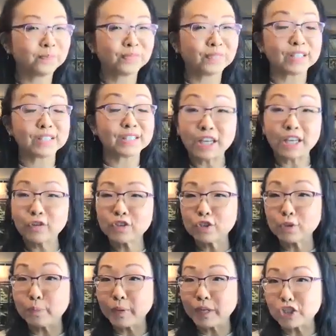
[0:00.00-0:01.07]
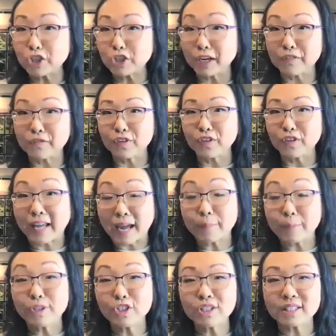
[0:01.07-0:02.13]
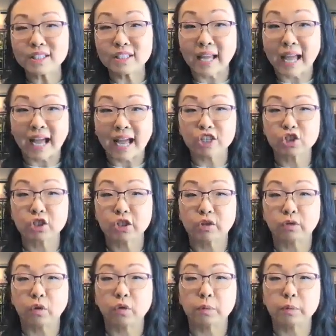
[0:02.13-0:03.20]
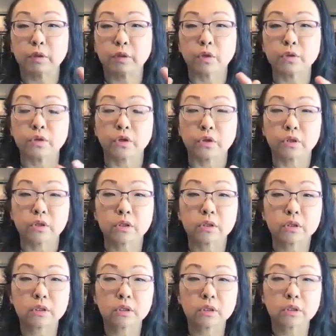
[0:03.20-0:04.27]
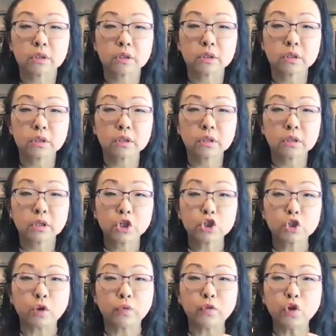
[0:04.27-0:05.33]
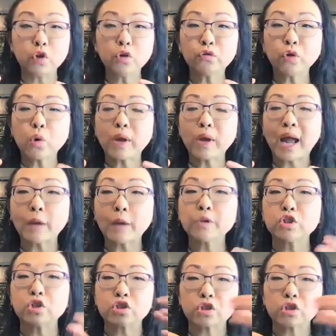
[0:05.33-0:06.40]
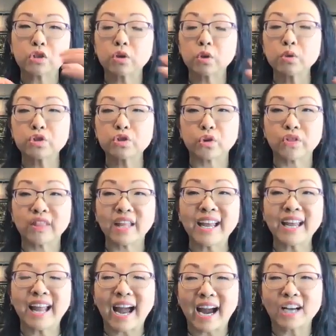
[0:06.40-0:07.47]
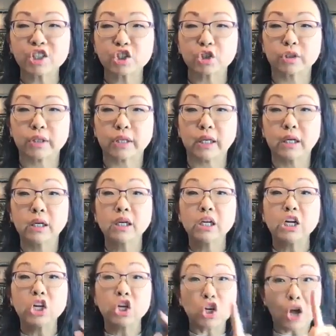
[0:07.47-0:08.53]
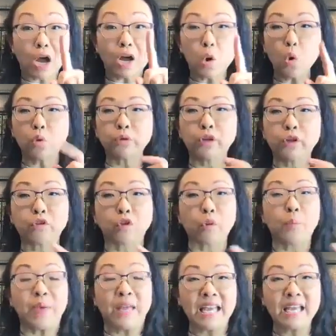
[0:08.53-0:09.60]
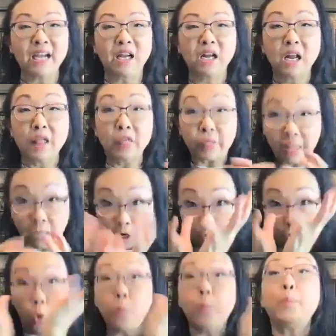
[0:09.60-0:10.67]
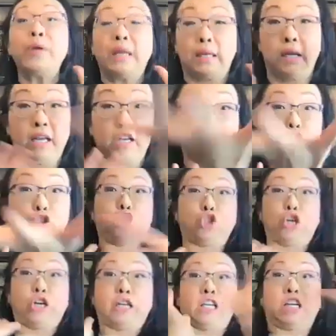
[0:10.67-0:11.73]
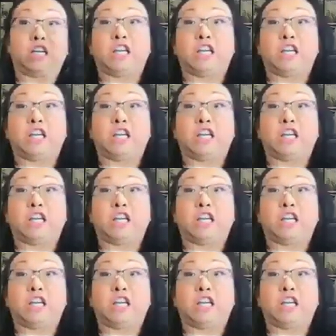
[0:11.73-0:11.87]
The secret to big, giant, full cabbages is to actually grow them closer. So if you grow cabbages closer, they actually not only grow big, they open into giant